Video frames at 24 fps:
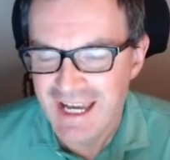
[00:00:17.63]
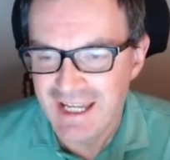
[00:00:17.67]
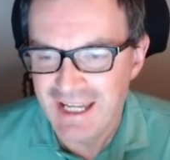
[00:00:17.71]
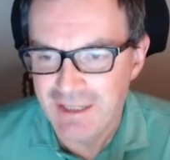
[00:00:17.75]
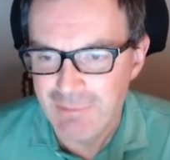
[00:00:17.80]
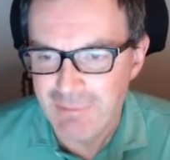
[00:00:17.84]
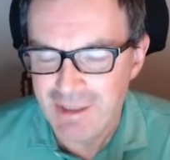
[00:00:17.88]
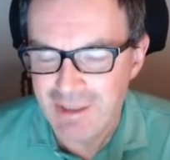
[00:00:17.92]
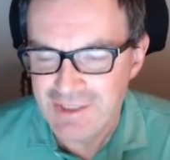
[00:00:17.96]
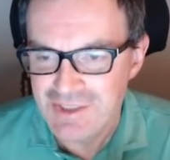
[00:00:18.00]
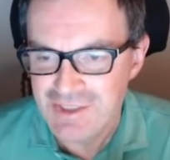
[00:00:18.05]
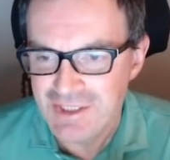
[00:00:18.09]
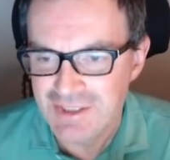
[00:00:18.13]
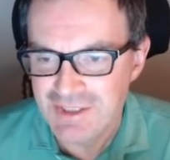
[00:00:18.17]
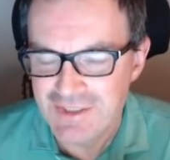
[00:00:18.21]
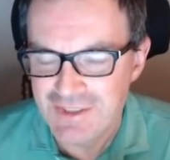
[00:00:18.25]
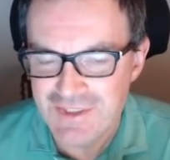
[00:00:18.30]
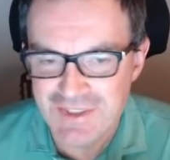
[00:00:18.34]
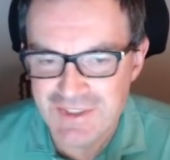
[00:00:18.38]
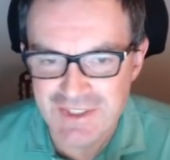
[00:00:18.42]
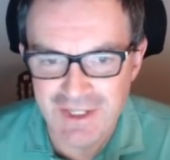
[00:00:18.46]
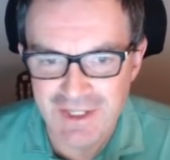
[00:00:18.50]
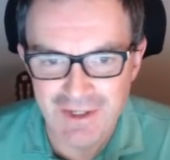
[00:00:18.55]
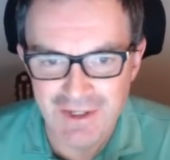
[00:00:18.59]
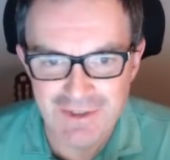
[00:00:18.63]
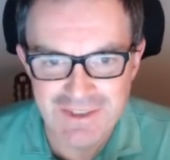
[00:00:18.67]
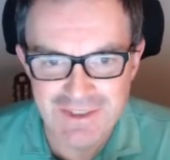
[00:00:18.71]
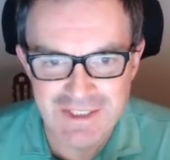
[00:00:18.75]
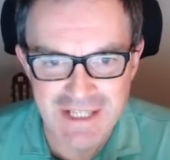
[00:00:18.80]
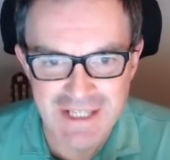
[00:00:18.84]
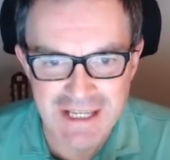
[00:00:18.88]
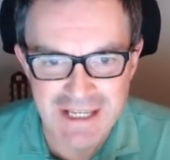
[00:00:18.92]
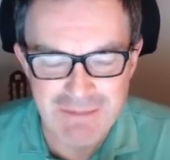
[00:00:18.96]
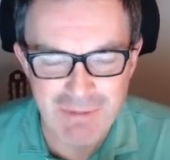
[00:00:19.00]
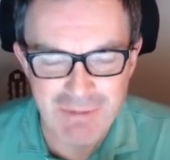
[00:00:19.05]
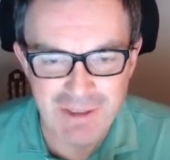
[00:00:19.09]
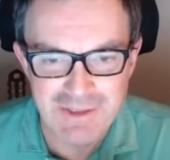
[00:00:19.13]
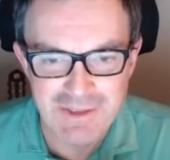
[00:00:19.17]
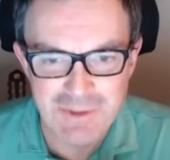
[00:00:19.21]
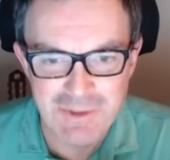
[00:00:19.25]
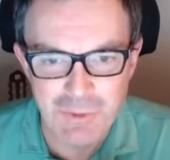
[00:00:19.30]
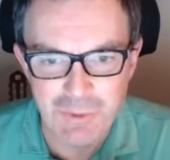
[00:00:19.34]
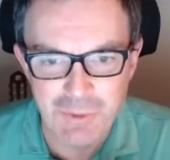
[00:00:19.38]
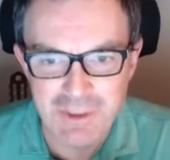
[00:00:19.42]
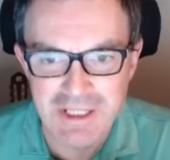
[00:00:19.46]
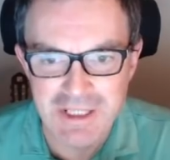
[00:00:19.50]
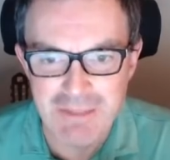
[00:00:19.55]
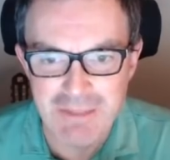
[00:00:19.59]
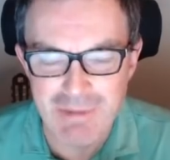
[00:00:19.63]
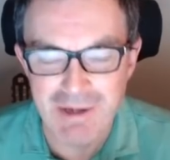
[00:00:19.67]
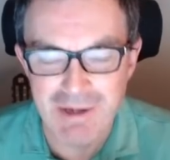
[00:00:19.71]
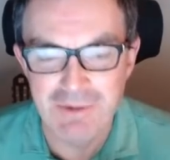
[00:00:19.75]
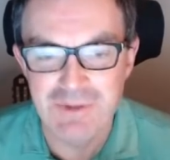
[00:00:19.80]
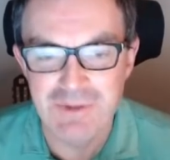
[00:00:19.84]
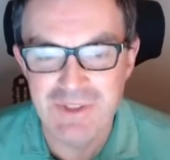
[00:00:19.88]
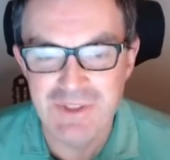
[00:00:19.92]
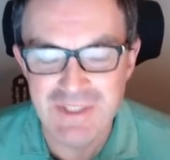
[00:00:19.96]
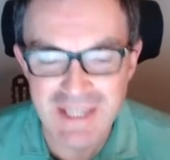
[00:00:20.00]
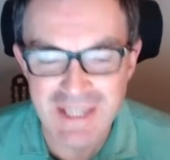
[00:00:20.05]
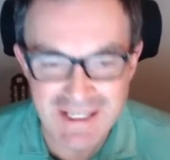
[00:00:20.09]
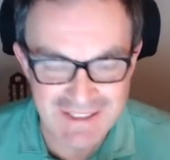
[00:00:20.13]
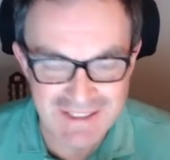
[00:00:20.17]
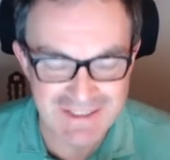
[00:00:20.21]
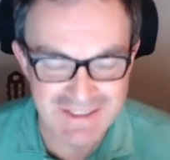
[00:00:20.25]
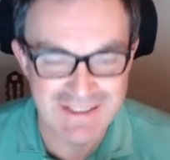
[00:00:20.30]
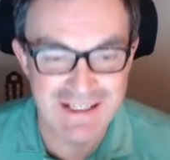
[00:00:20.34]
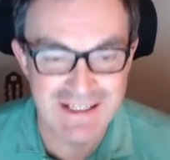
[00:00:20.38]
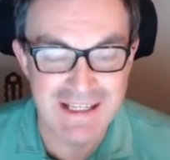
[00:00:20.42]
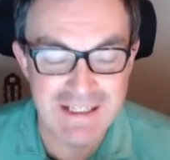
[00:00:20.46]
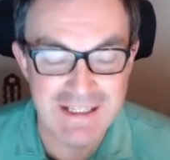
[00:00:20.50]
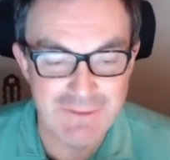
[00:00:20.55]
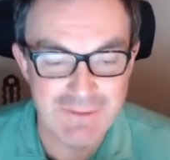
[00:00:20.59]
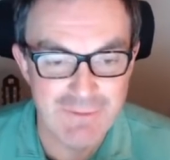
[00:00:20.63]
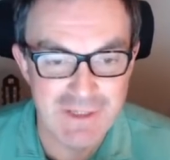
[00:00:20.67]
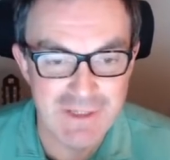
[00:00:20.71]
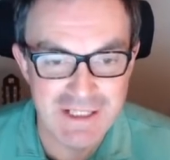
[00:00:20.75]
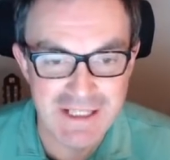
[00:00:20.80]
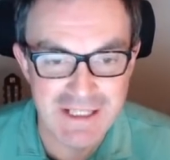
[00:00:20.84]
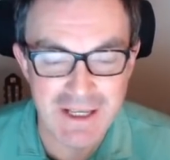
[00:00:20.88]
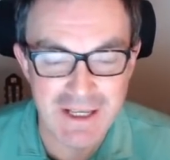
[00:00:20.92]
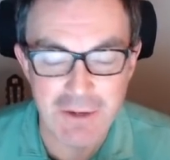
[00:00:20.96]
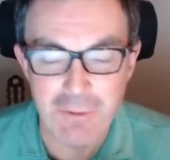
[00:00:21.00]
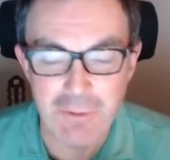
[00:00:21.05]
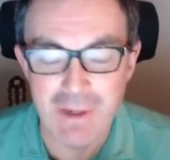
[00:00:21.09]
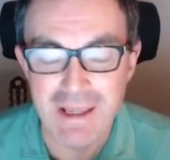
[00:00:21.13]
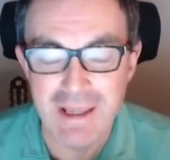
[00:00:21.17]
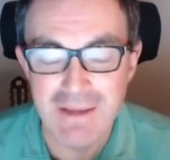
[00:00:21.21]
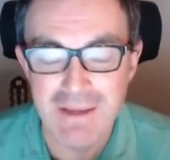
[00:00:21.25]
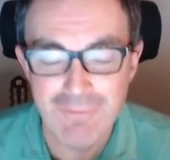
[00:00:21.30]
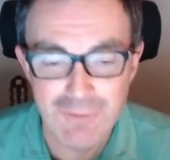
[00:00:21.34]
And I'm actually going to start today by talking about yesterday's video.